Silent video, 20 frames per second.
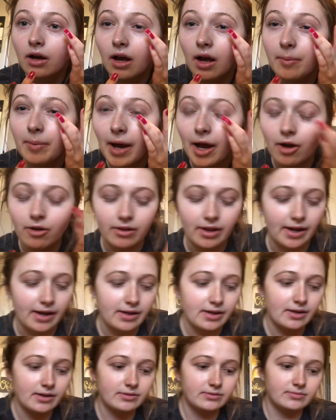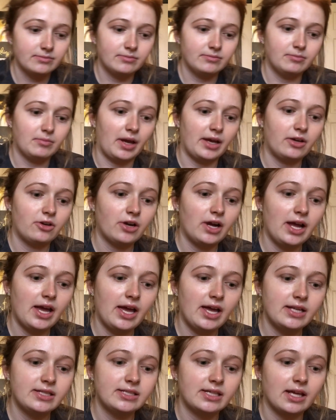about like my
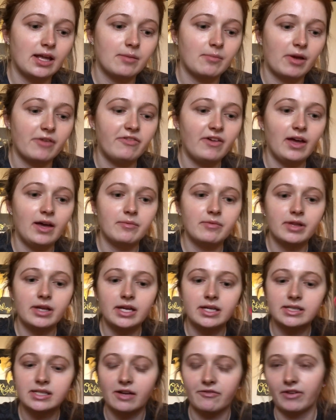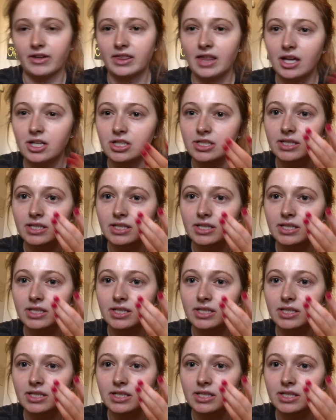grades and my family and stuff like that,